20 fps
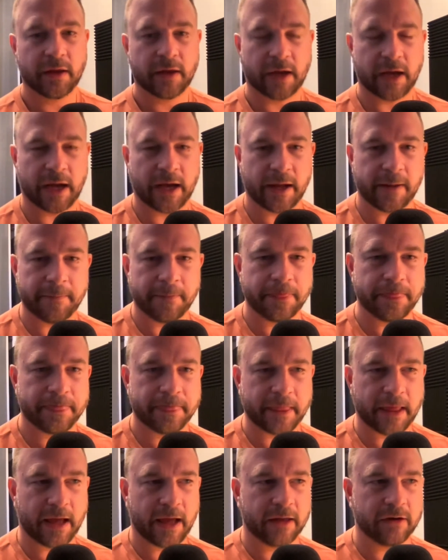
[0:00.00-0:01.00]

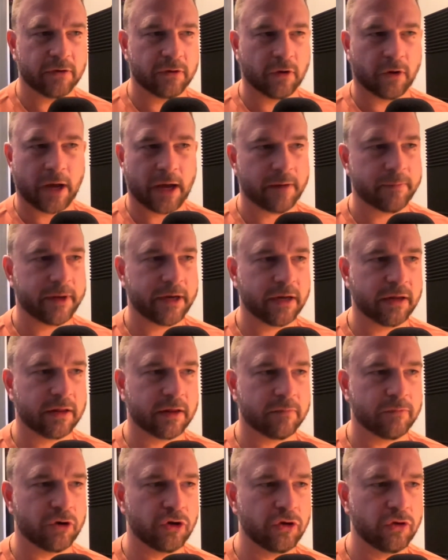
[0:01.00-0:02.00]
I don't know how many of
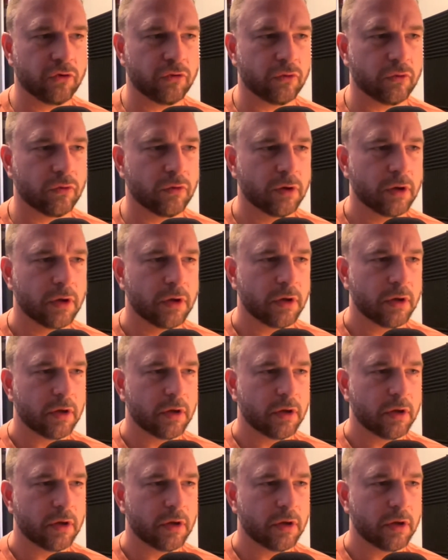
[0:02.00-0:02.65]
them knew,